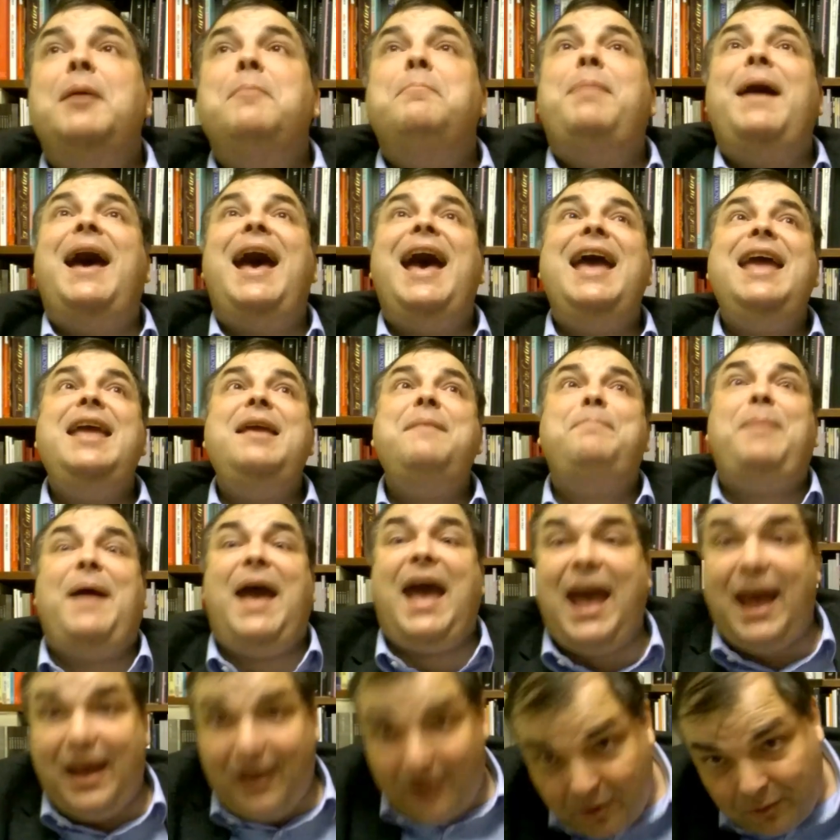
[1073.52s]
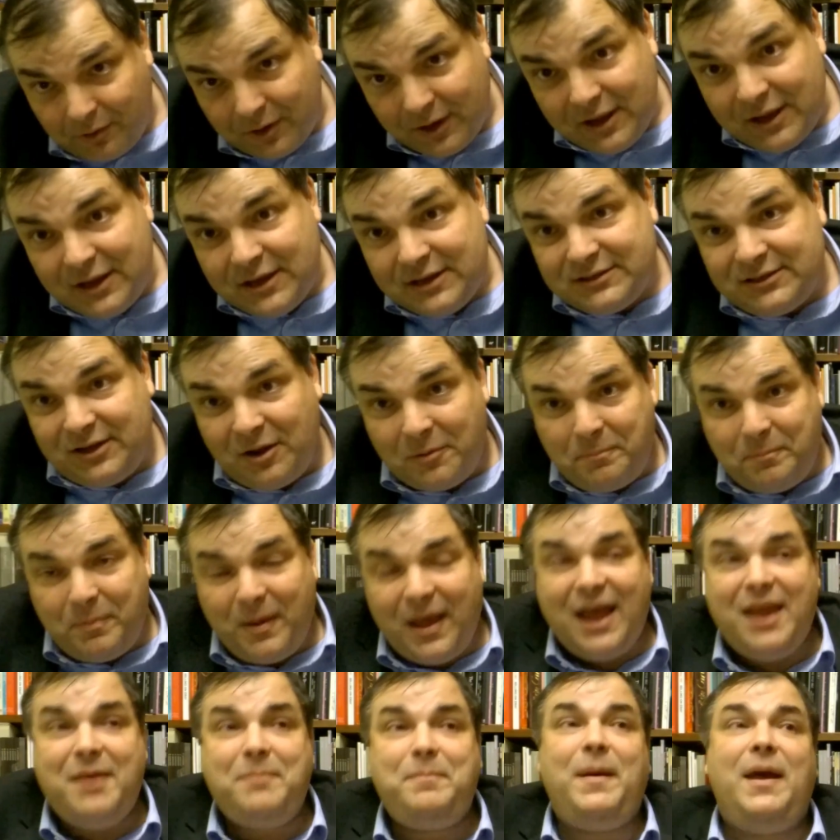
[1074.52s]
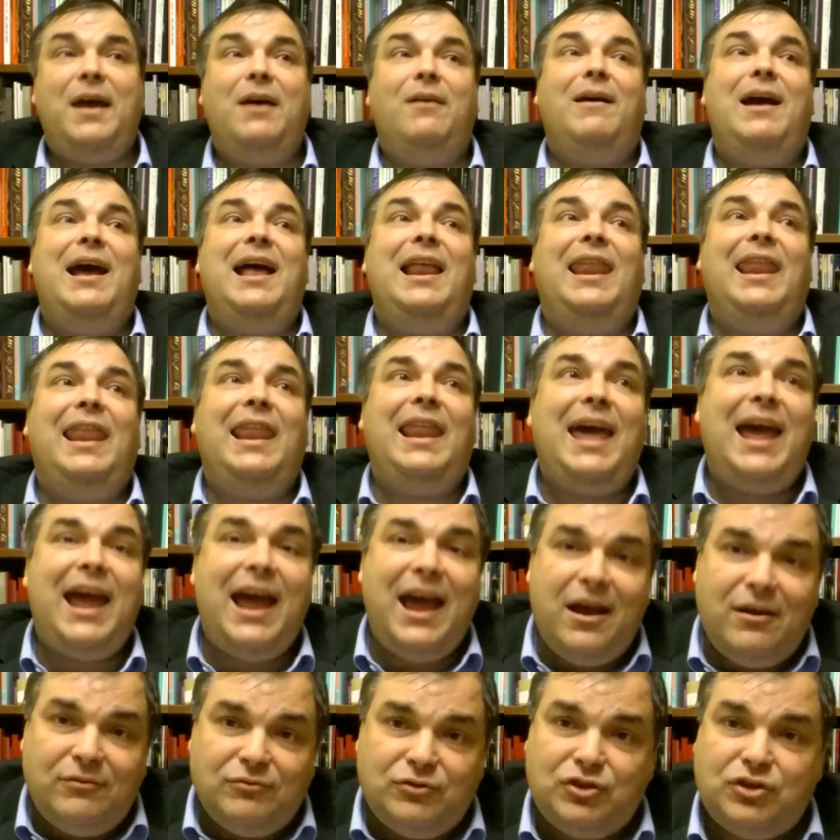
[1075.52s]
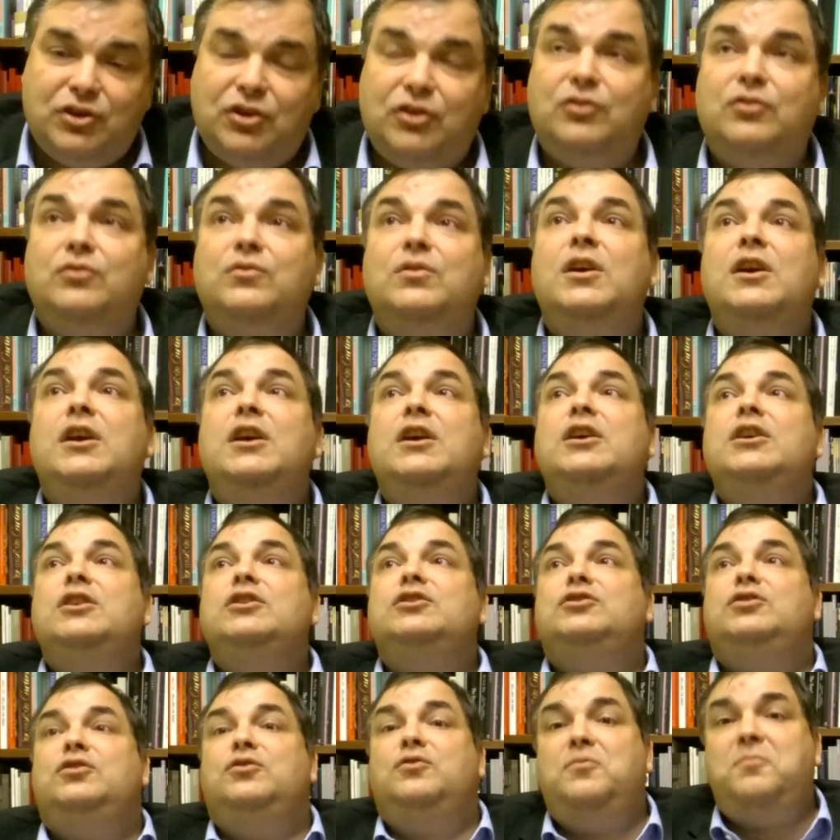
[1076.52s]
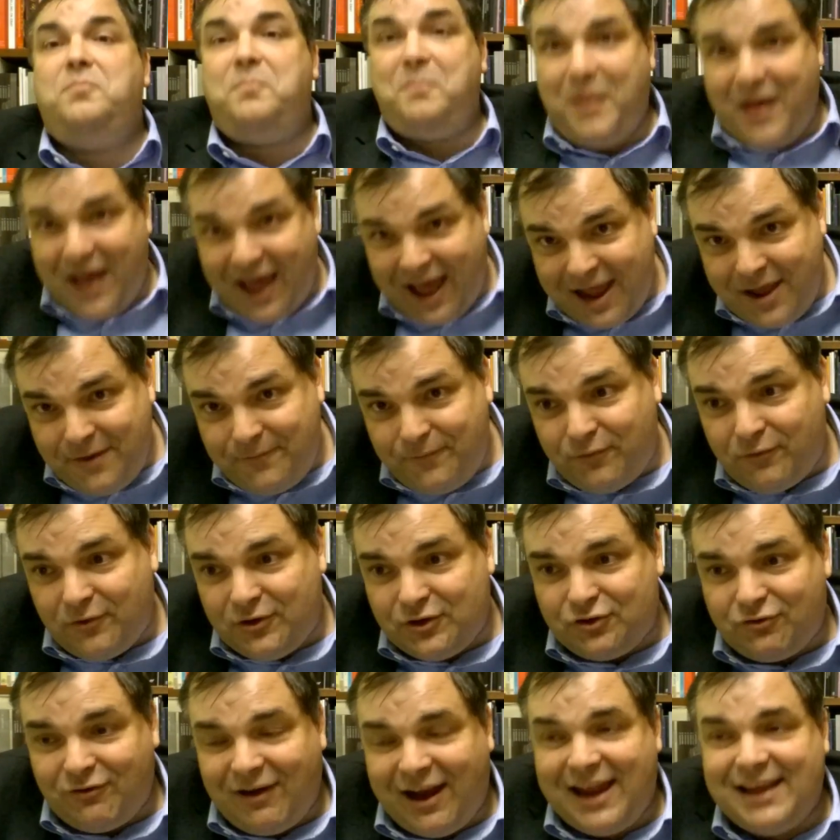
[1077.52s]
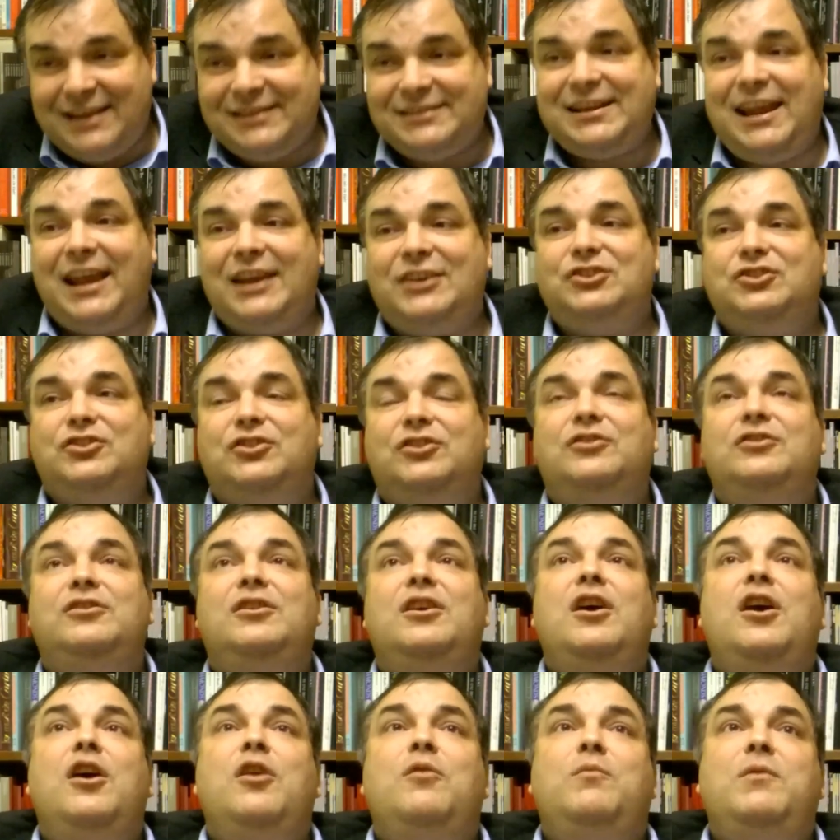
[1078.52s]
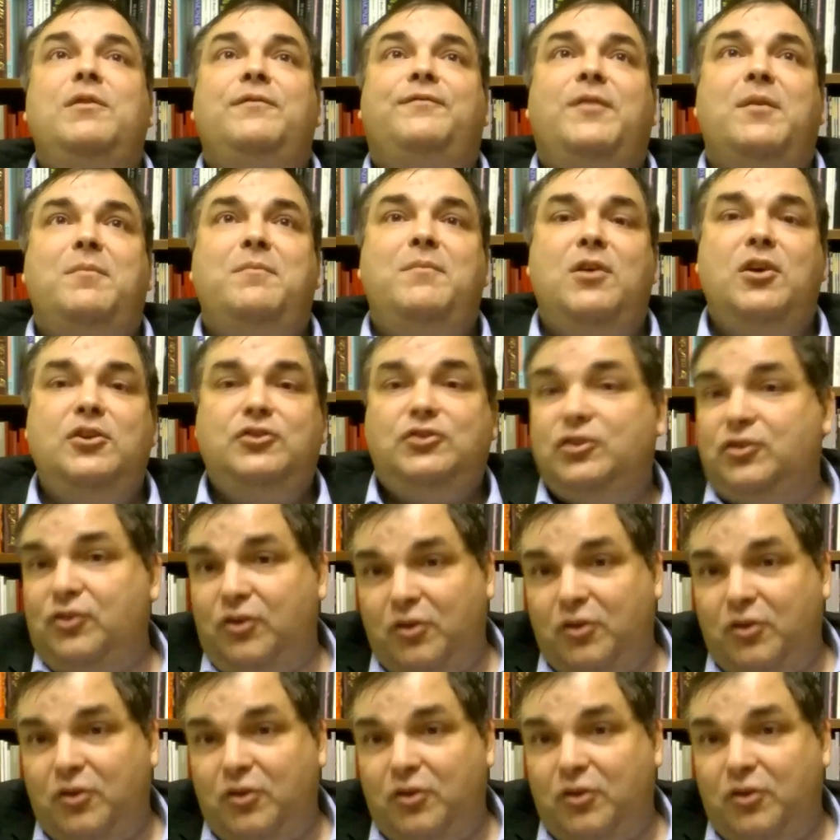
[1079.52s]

PayPal. So PayPal allows you to pay for a transaction with a merchant